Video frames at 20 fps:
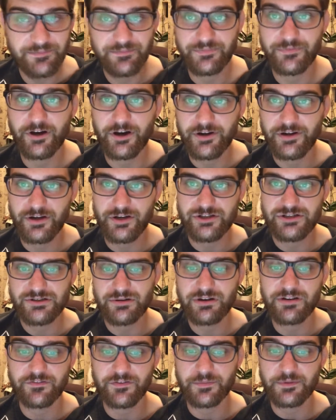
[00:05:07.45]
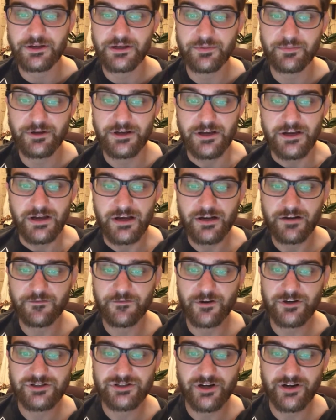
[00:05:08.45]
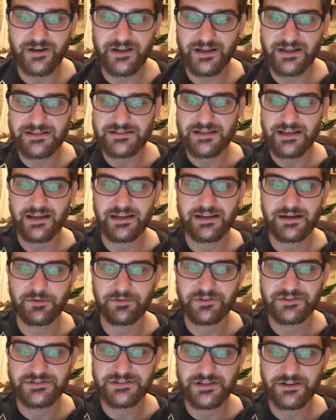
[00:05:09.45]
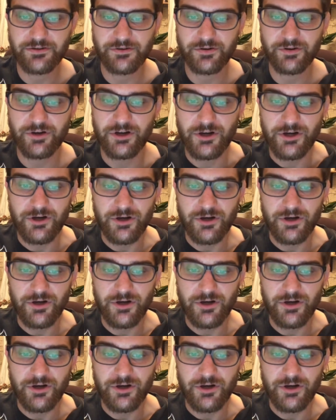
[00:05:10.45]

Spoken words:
Not a good showing from him. In the first round, he gets taken down with a single